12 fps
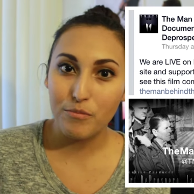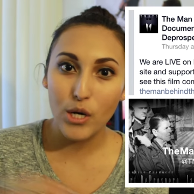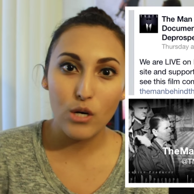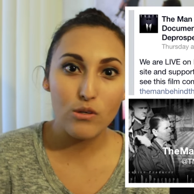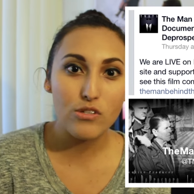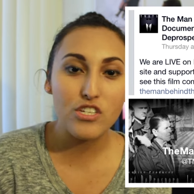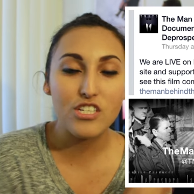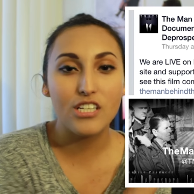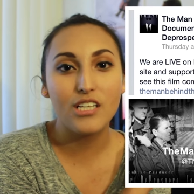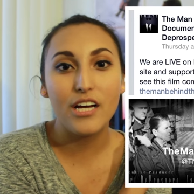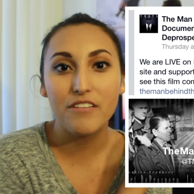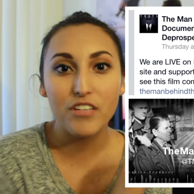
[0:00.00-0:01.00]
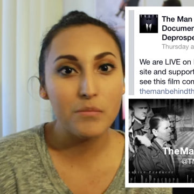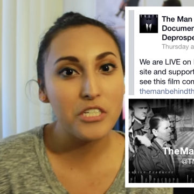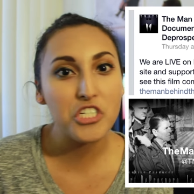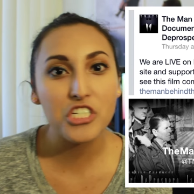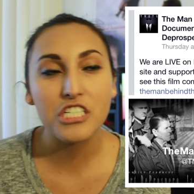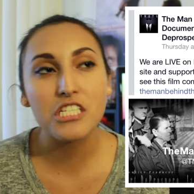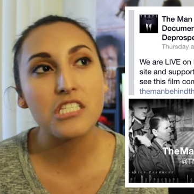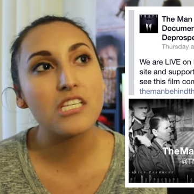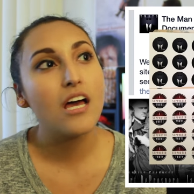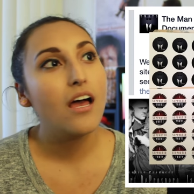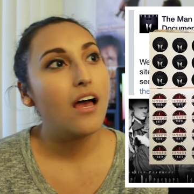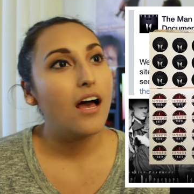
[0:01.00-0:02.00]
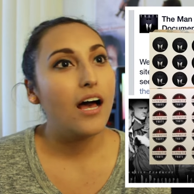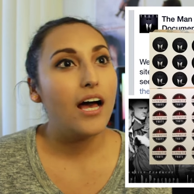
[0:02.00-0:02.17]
a lot of posts, a lot of images,